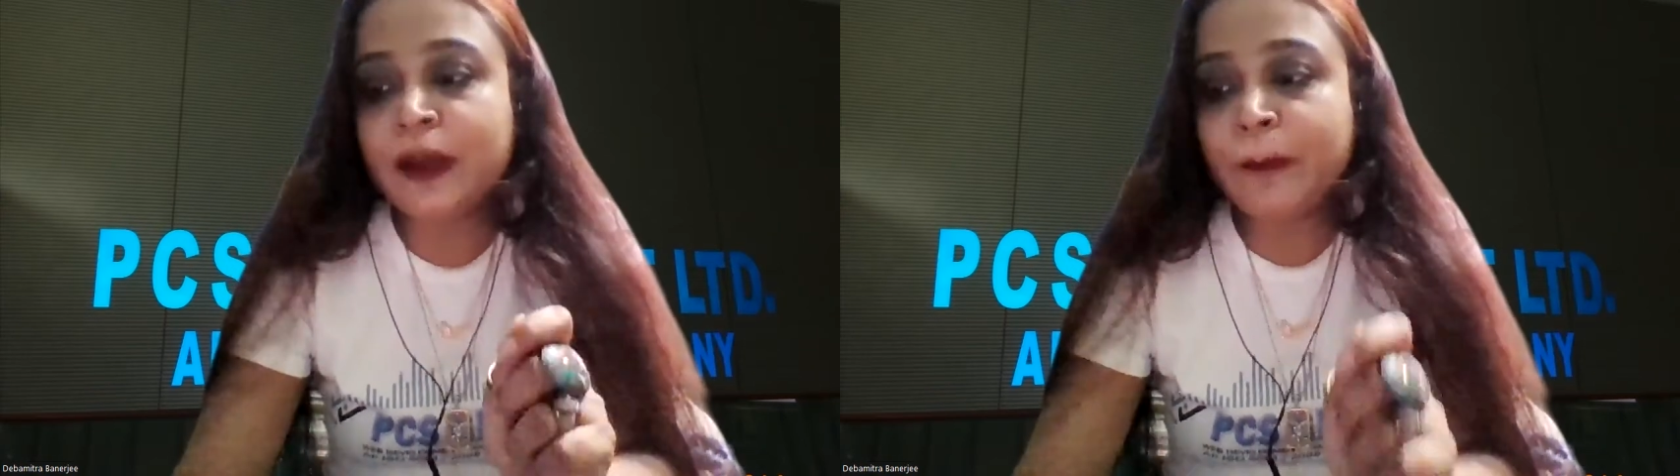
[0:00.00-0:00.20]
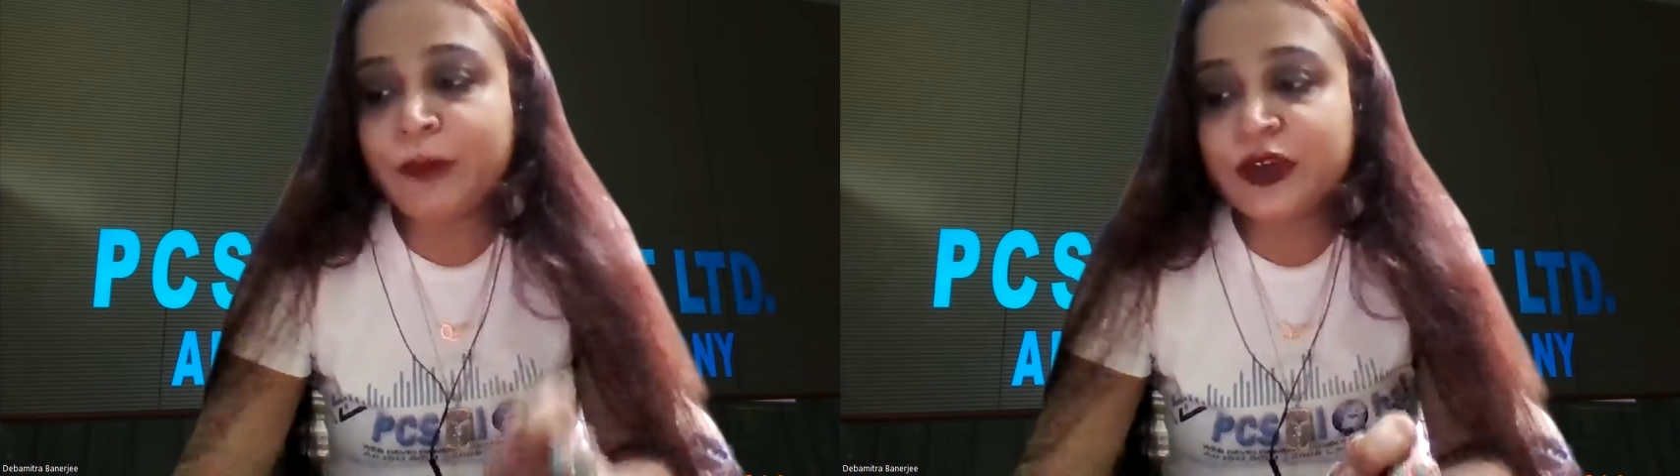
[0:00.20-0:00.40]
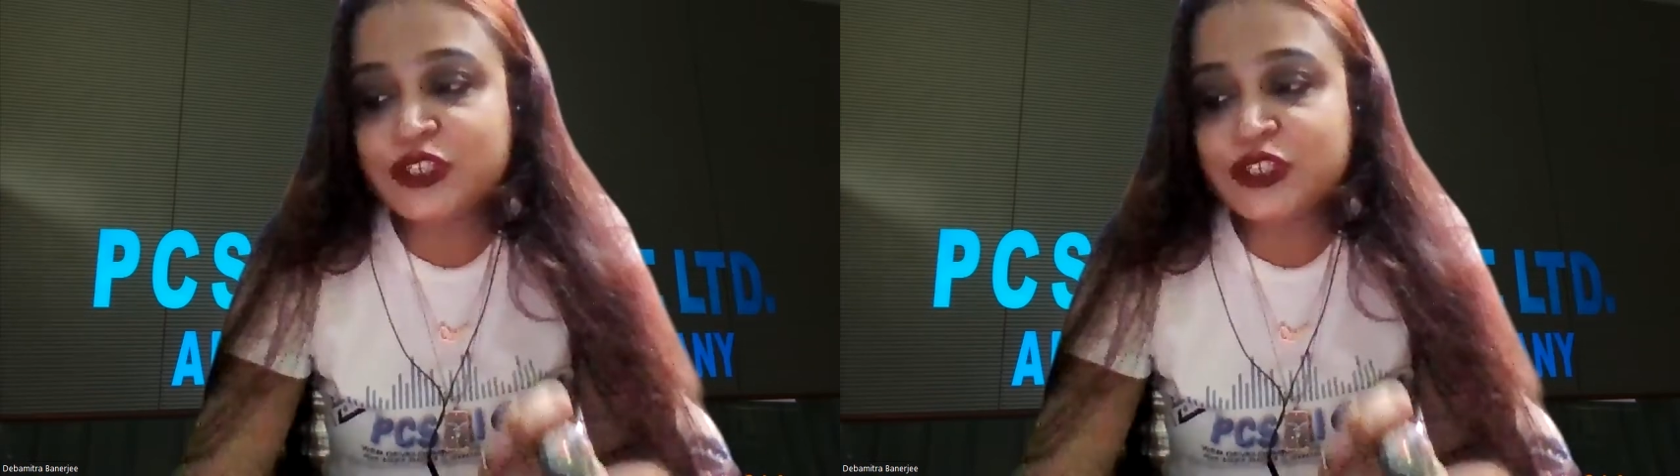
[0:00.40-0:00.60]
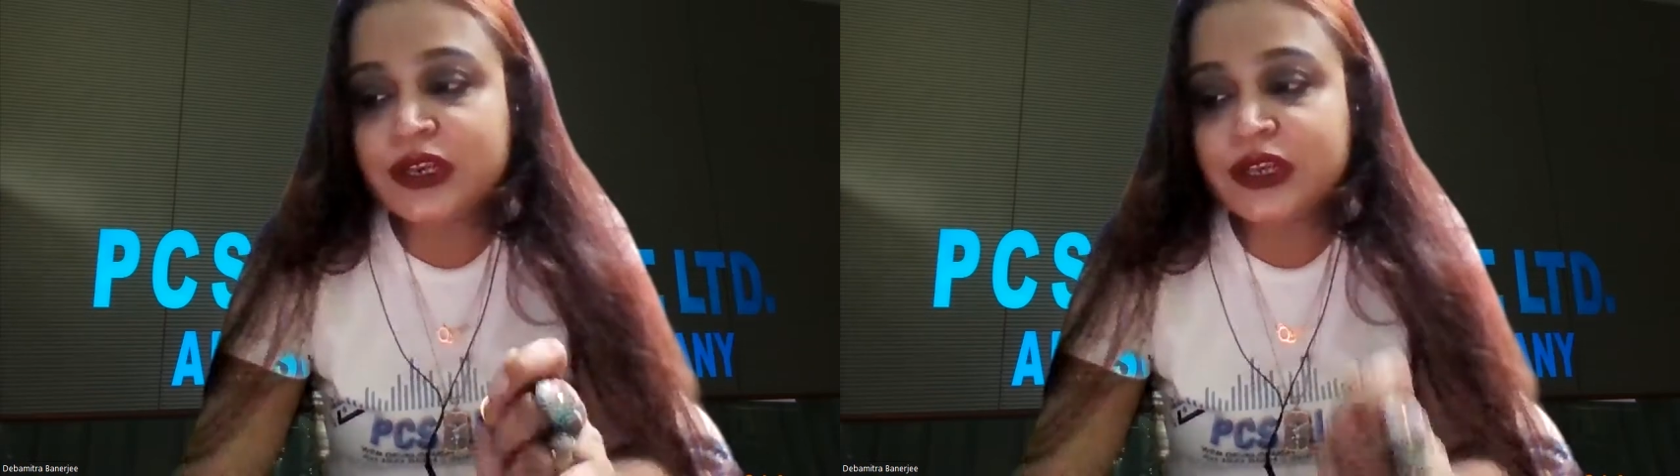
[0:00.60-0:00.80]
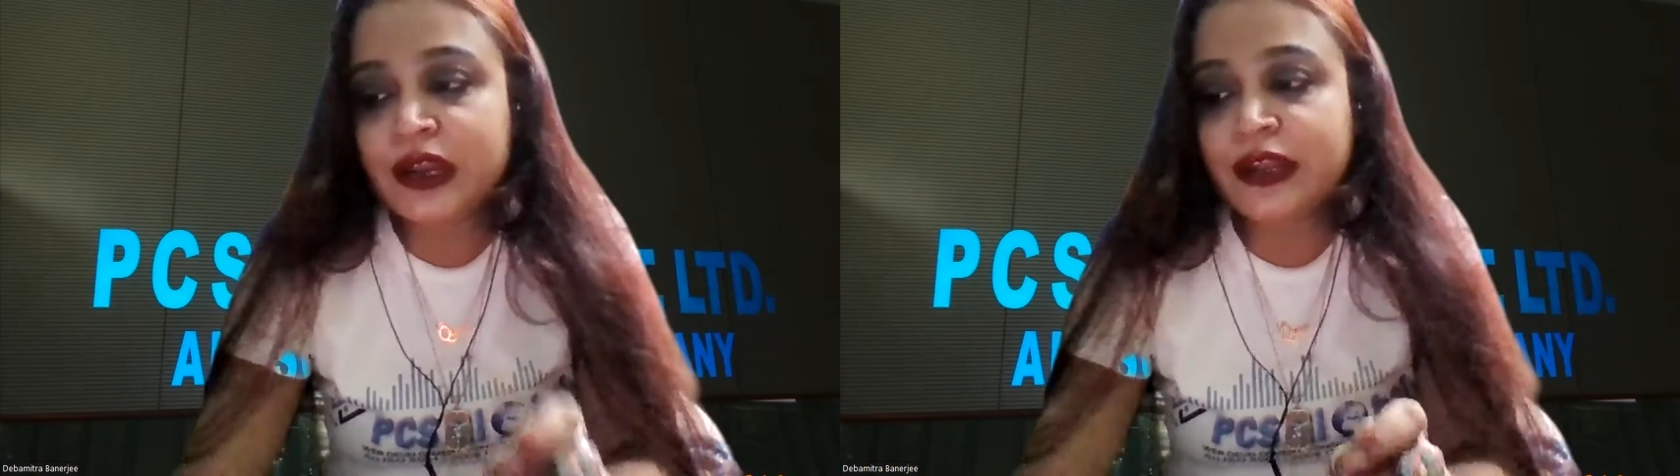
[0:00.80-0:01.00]

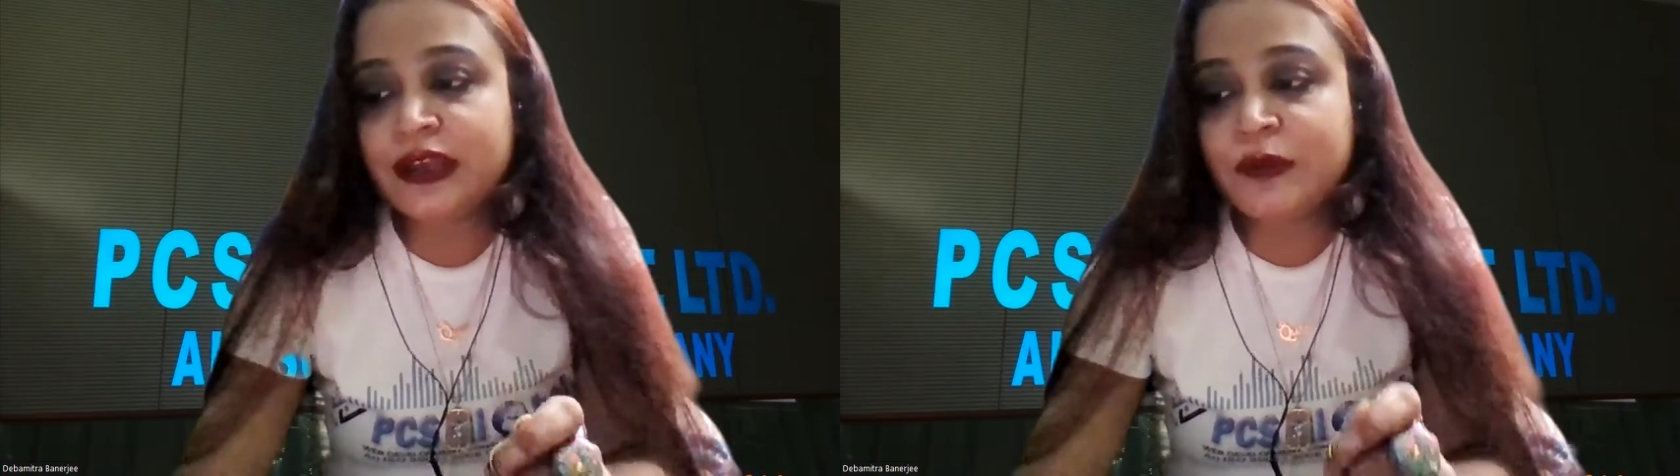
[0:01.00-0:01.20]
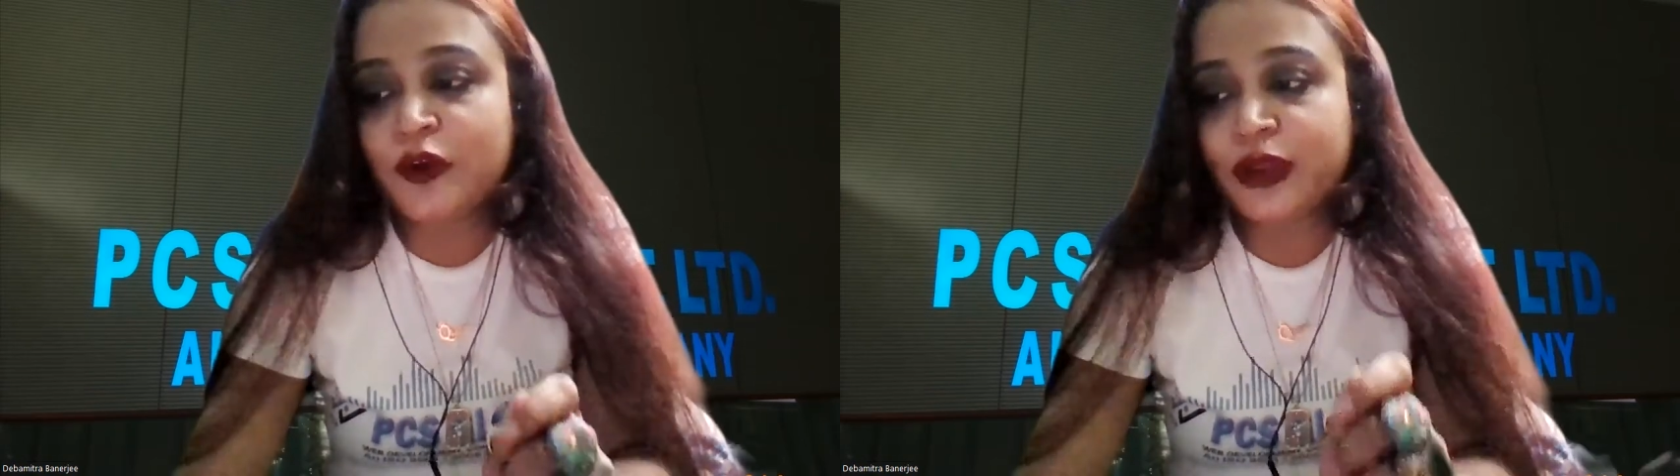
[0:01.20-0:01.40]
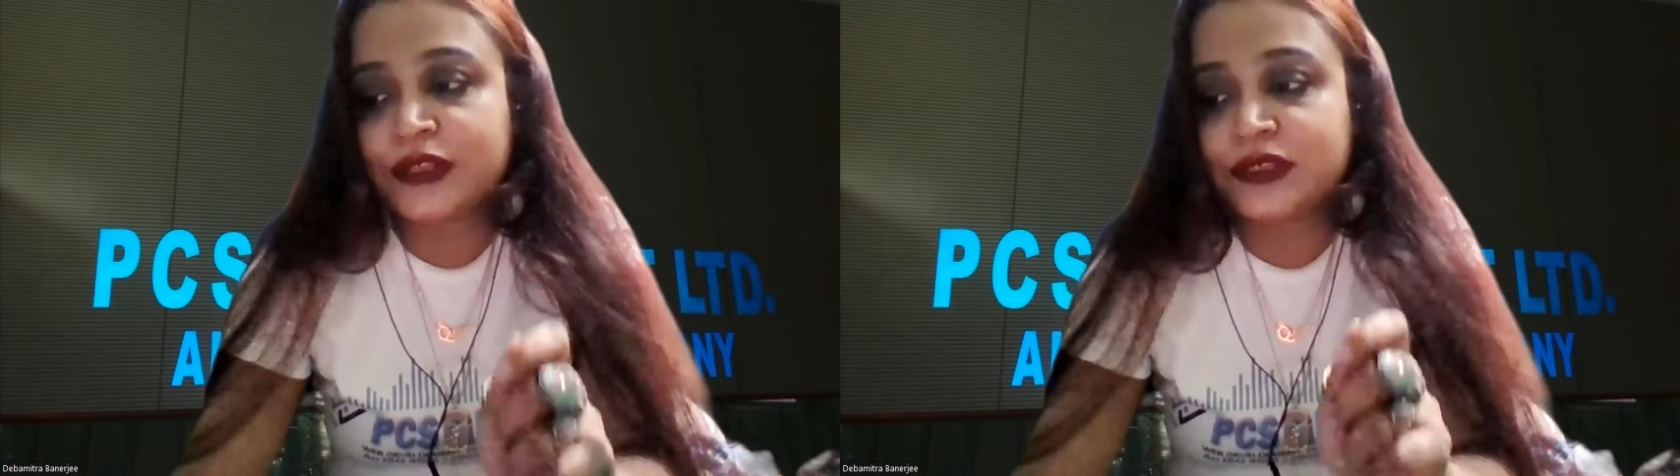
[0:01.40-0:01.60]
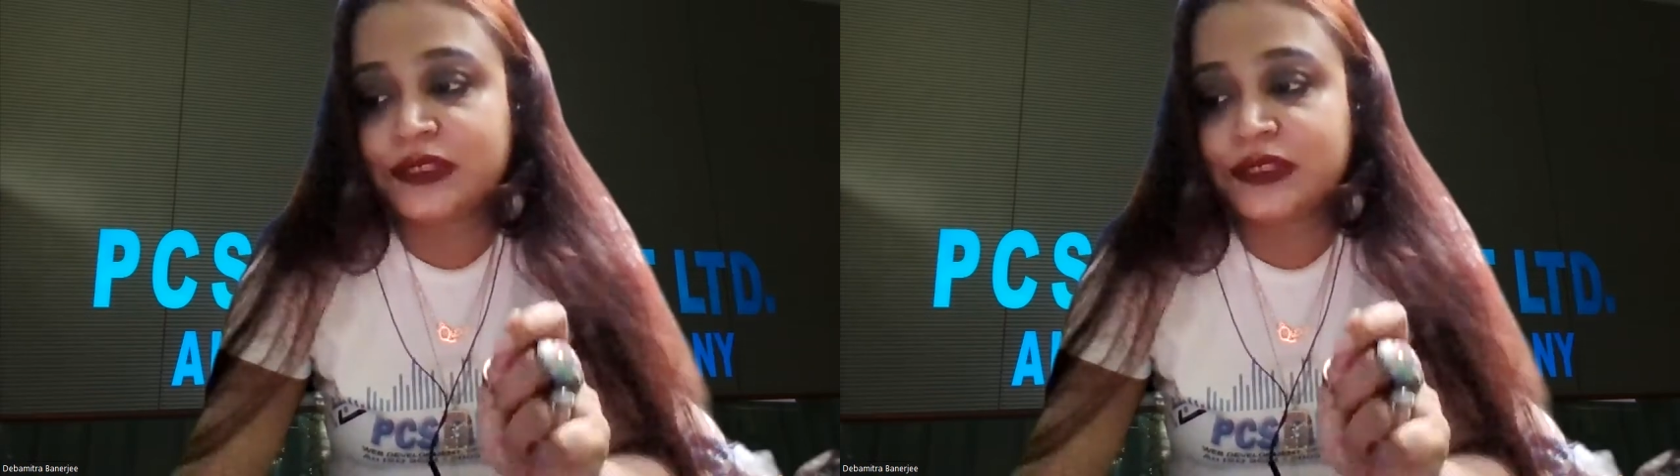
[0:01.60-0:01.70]
machine learning models.